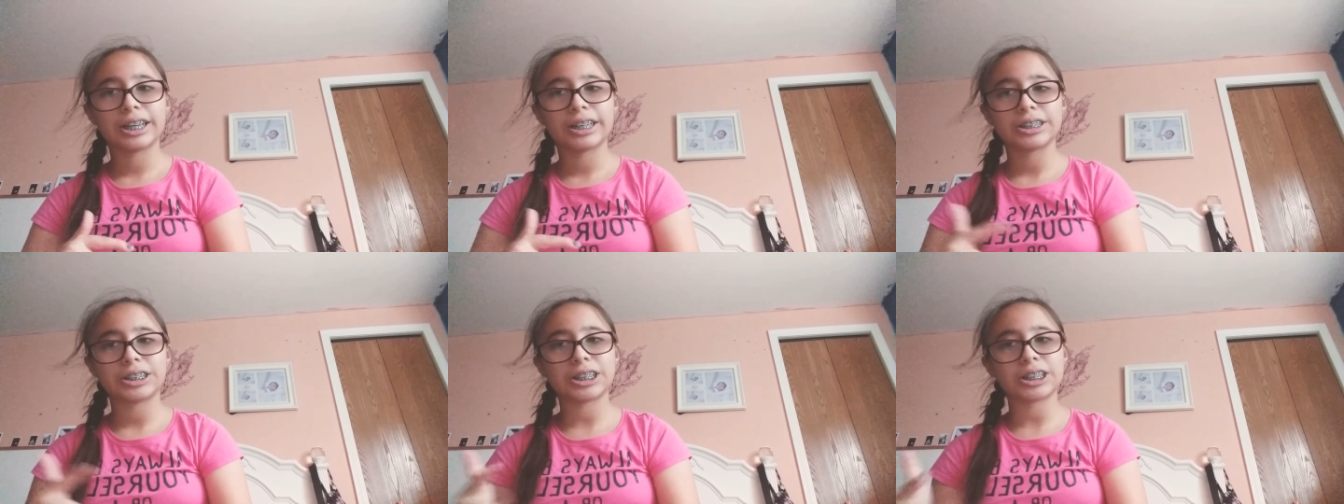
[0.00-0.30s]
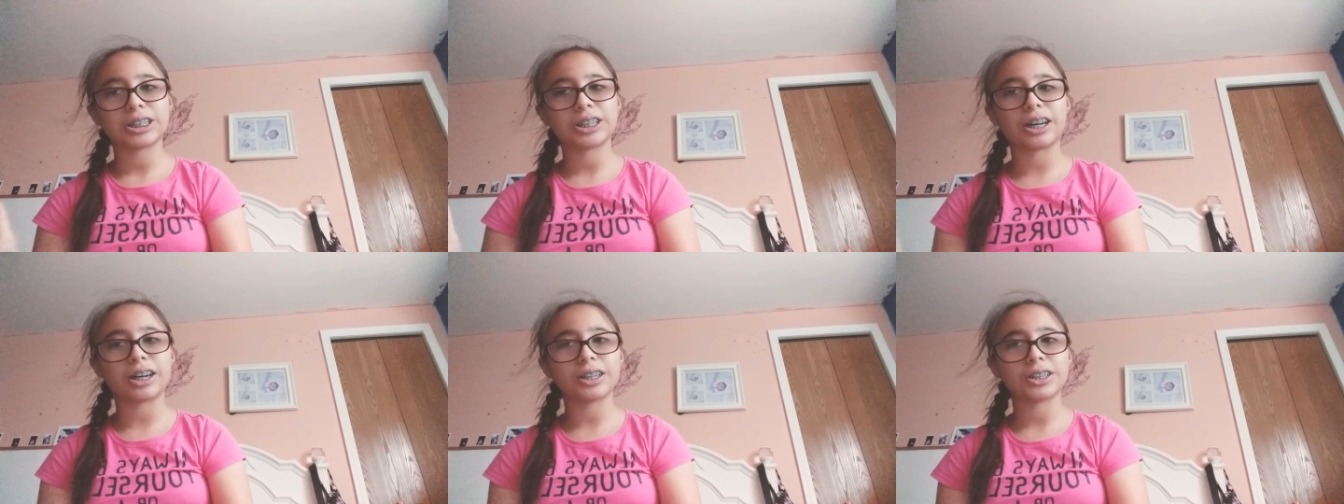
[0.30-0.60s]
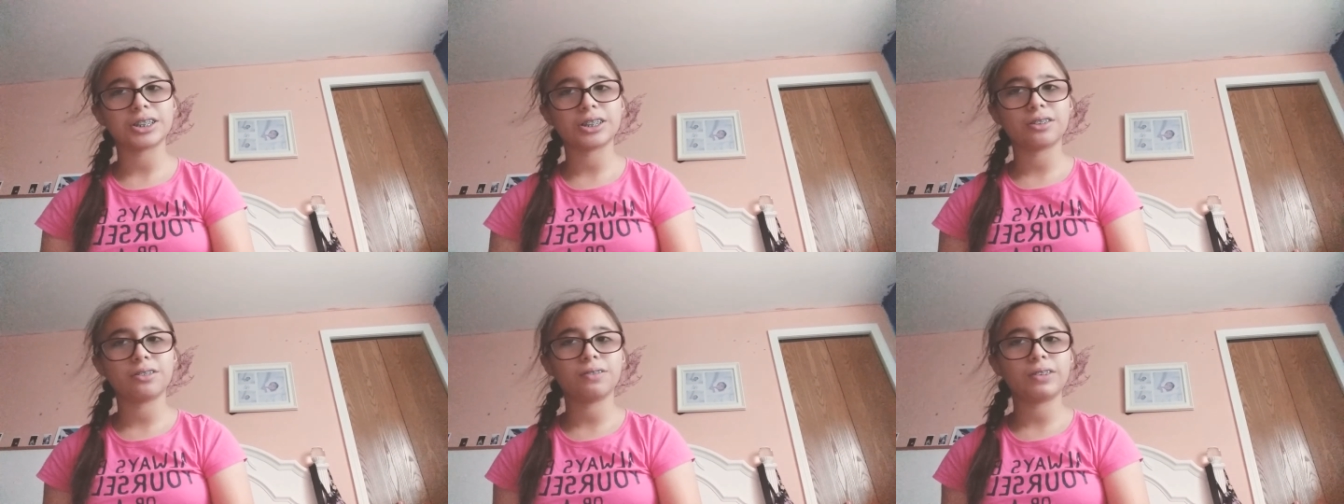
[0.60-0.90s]

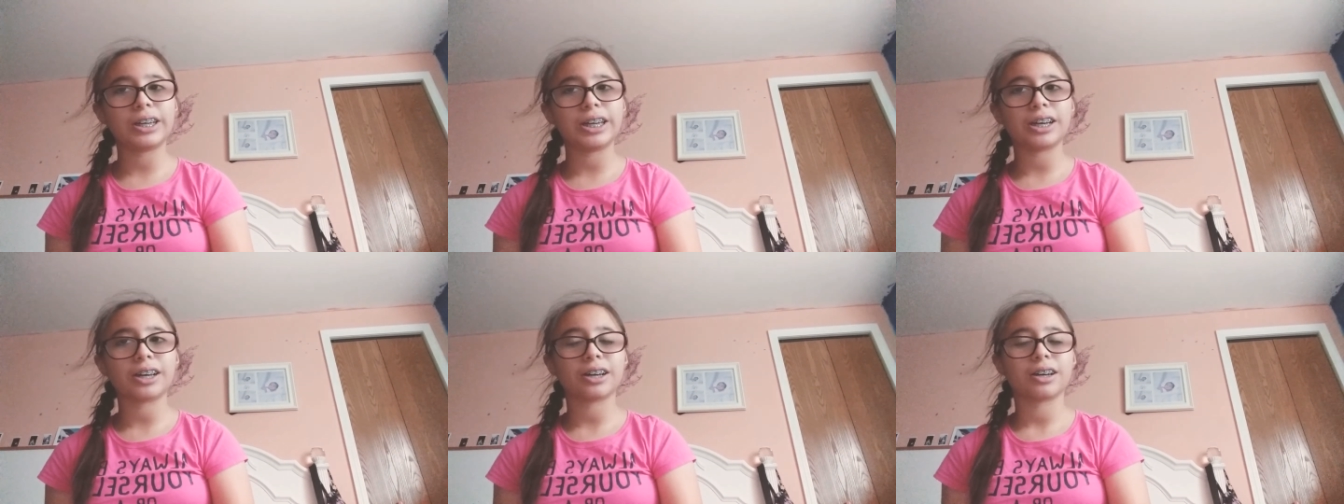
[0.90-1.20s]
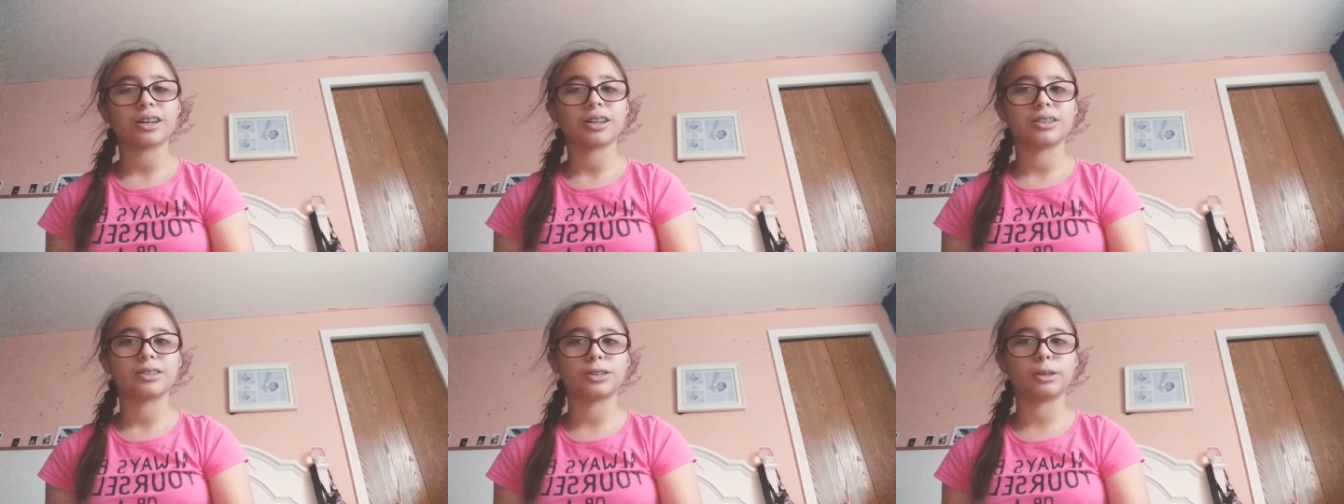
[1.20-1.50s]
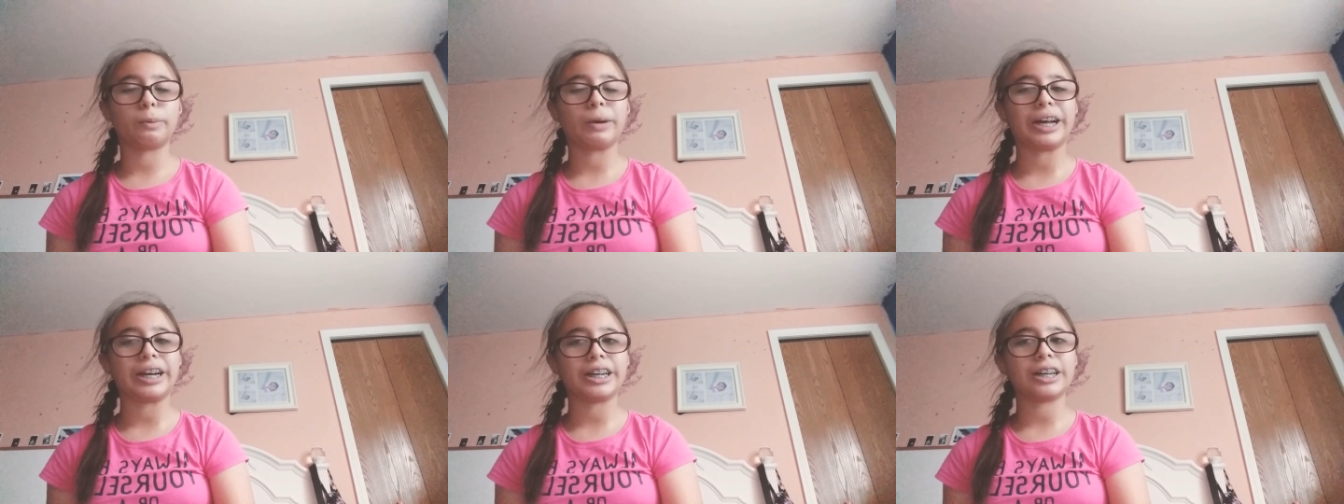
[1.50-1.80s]
TikToks a week,
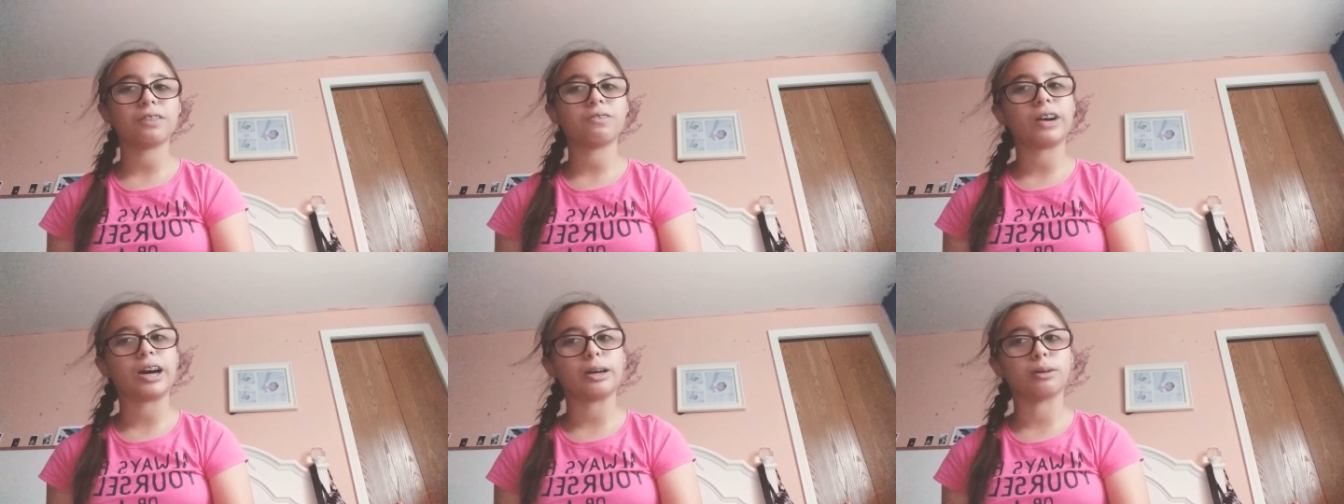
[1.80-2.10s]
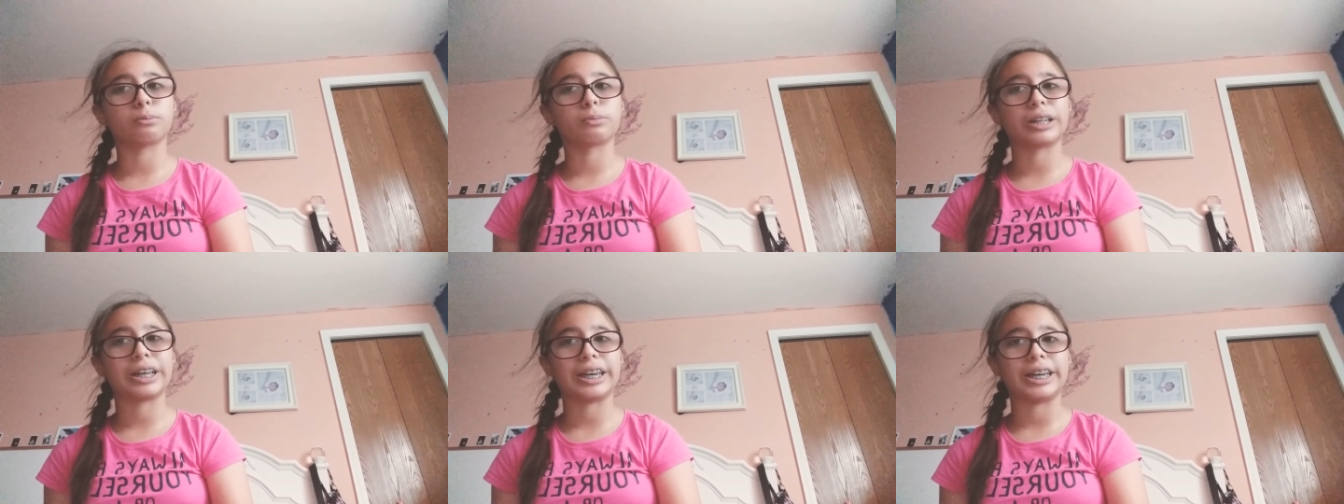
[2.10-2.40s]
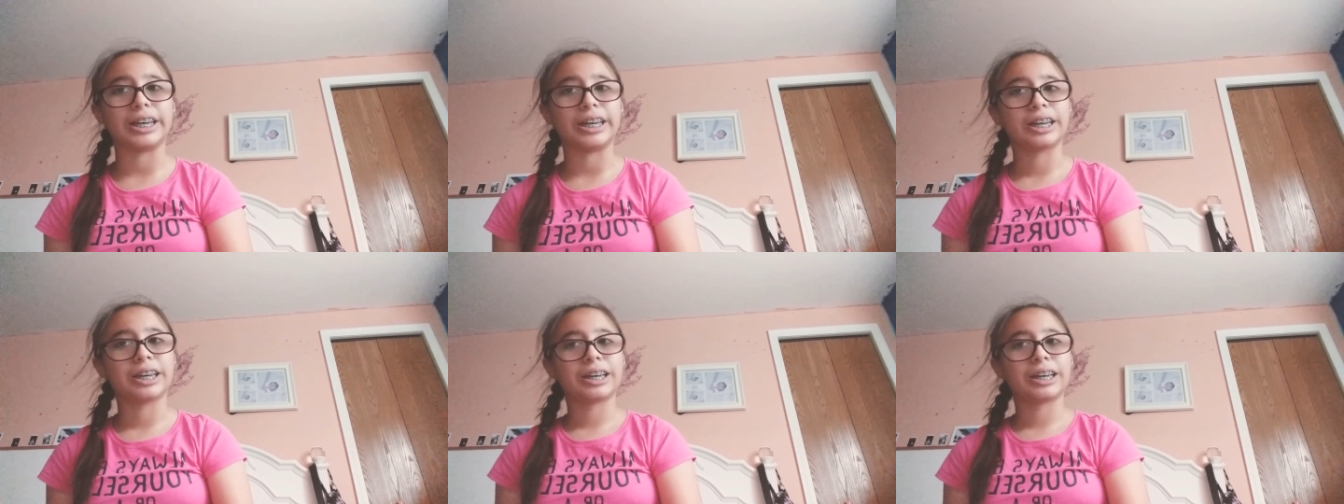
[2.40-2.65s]
depending if I'm like